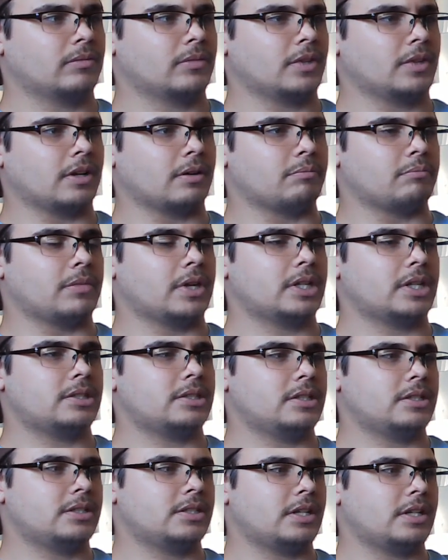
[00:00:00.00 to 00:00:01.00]
A
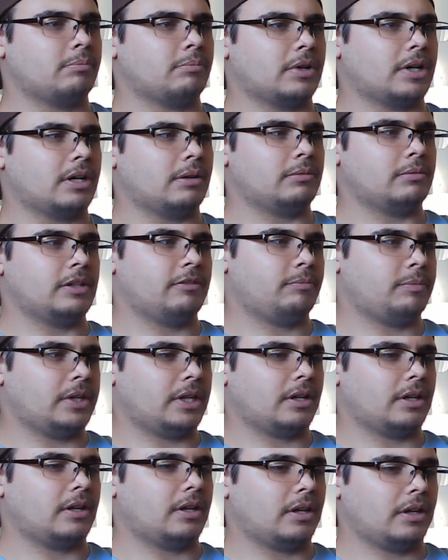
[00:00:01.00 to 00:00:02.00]
message that Palm left
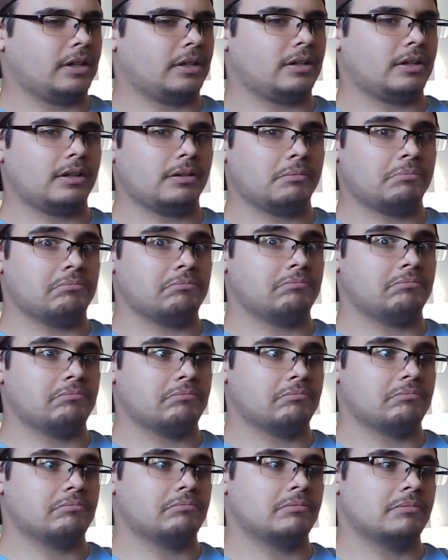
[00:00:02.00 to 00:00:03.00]
behind?
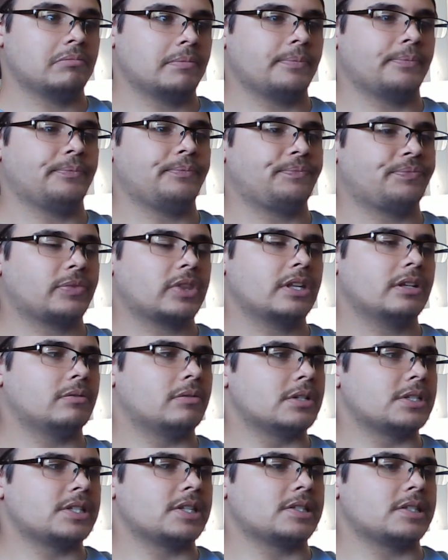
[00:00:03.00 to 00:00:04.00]

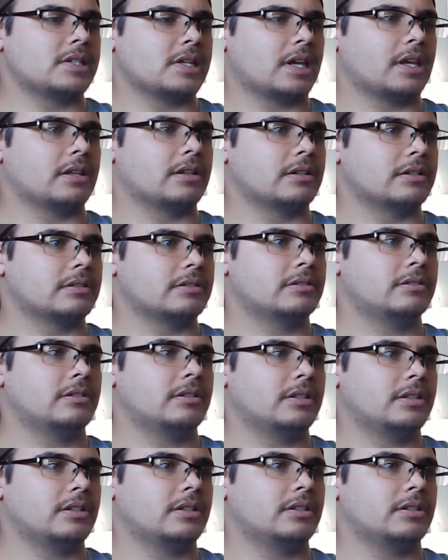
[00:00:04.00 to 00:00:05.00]
What does it say though?
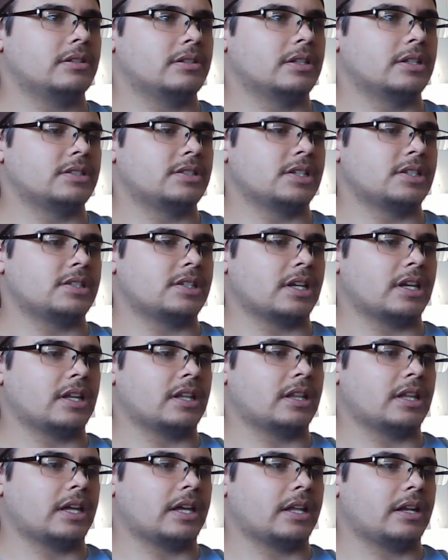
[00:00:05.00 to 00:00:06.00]
Does it say
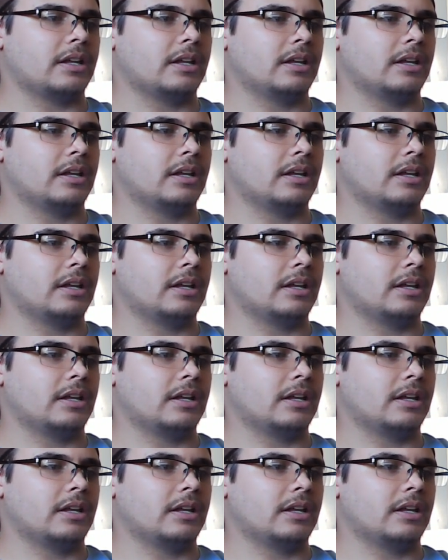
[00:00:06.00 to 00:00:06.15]
that